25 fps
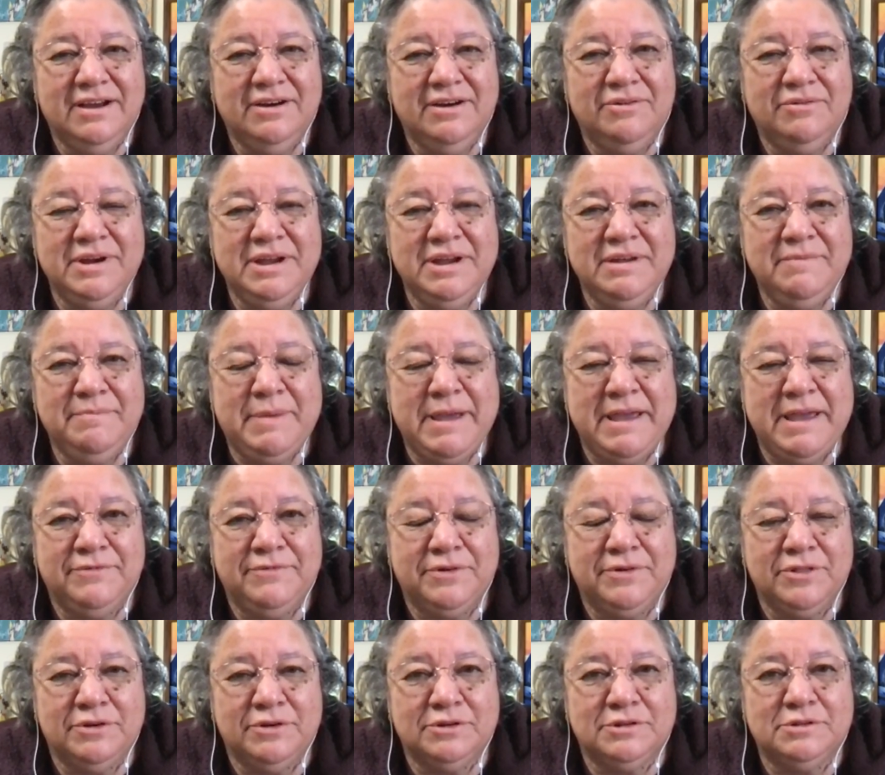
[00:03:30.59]
We pay
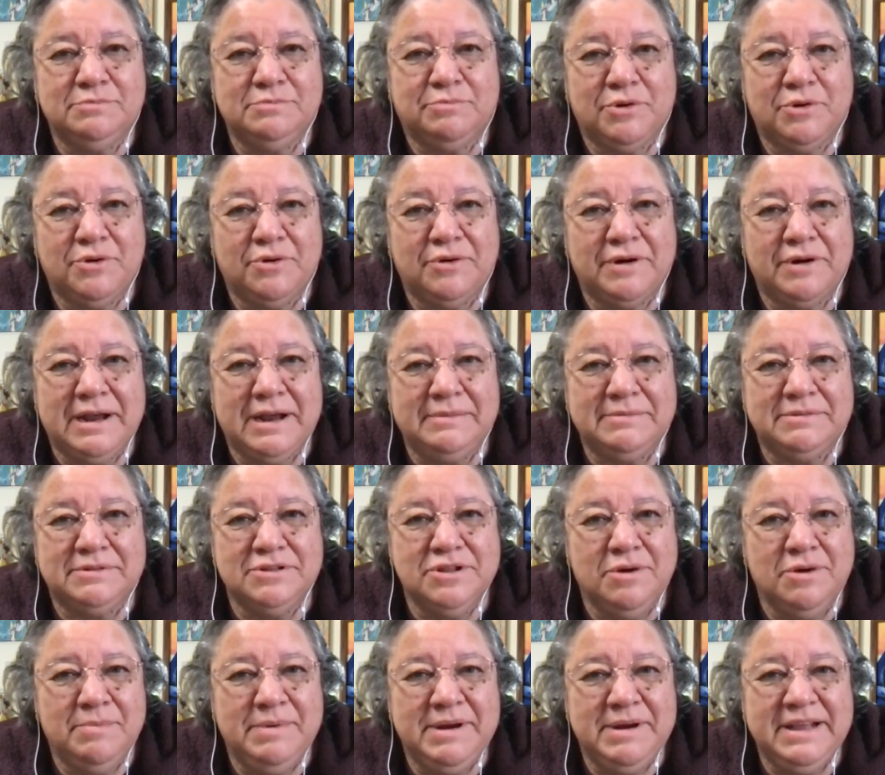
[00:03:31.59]
for those programs.
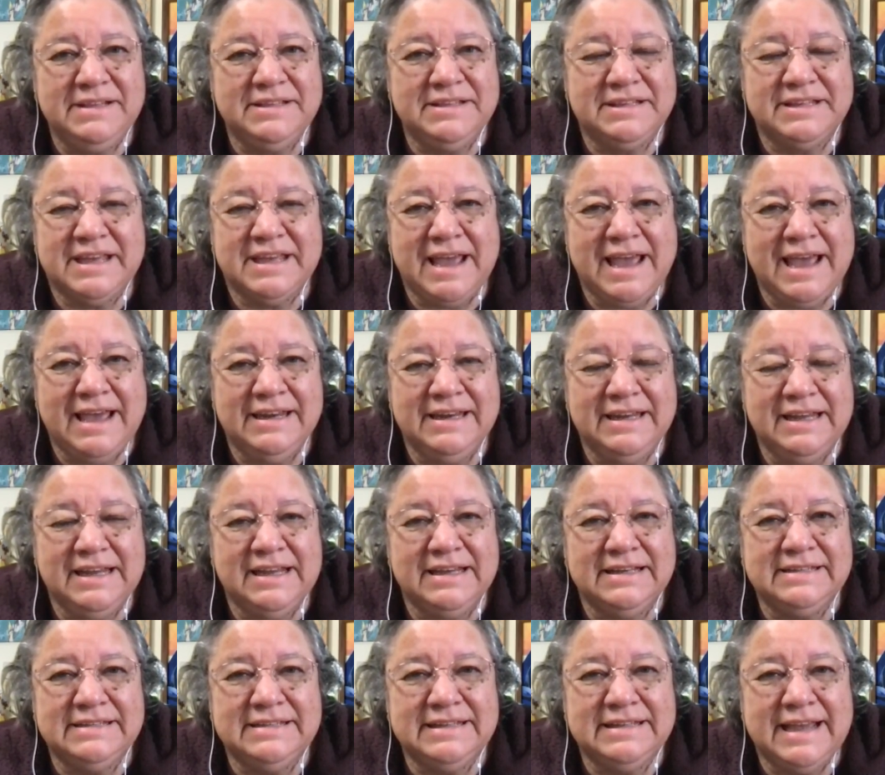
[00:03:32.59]
Nobody's handing
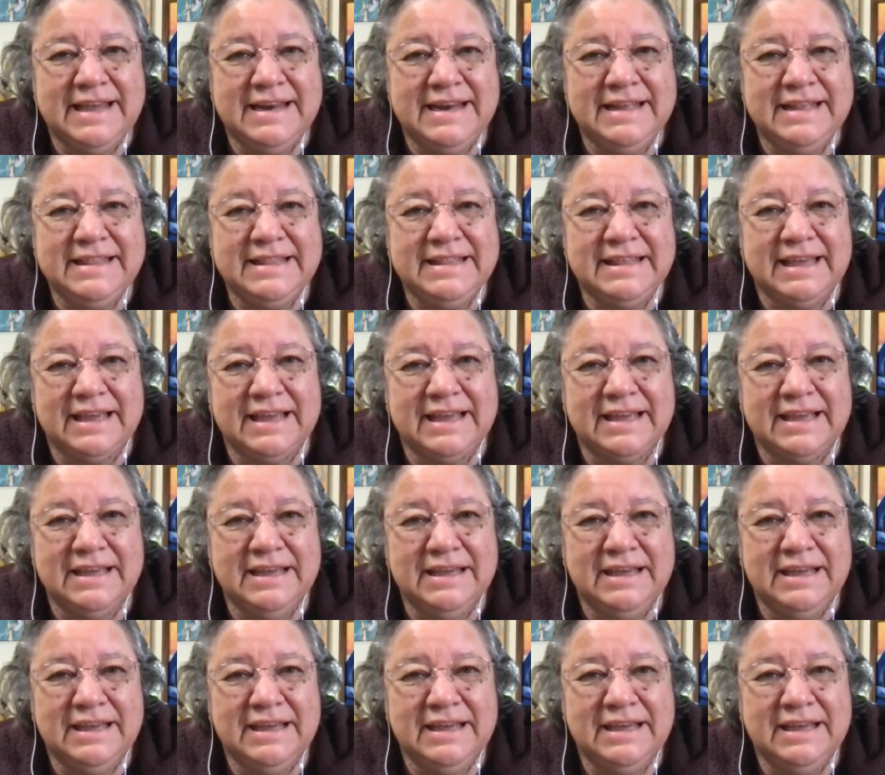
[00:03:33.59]
us anything.